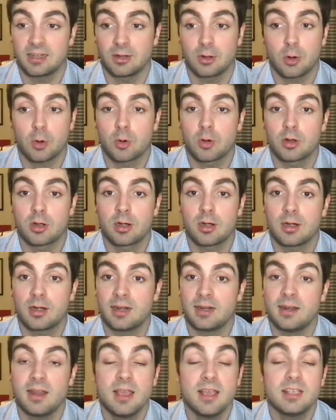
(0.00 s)
quarter
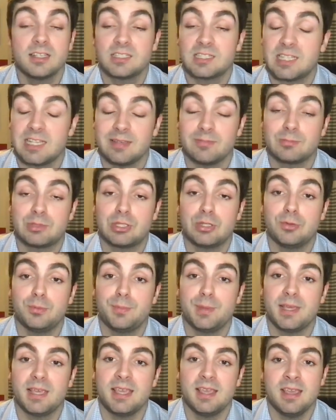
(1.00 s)
and seemed to
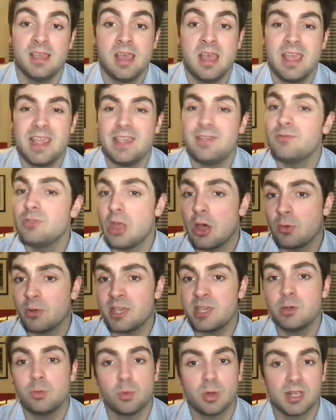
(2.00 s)
be even though
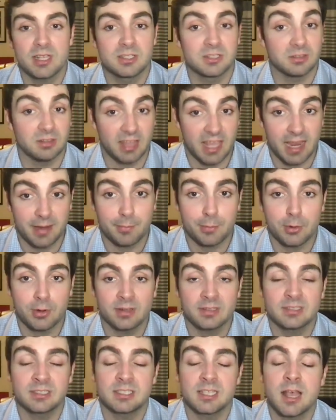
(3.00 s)
he was
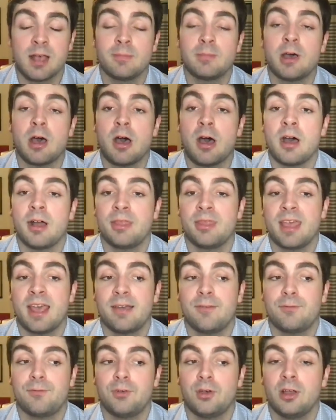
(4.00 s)
laboring some on
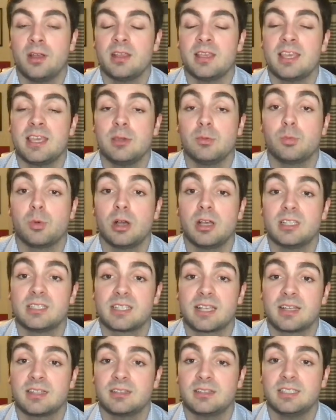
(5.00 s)
that foot, he was
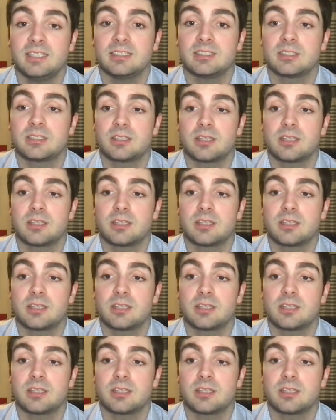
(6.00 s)
at least,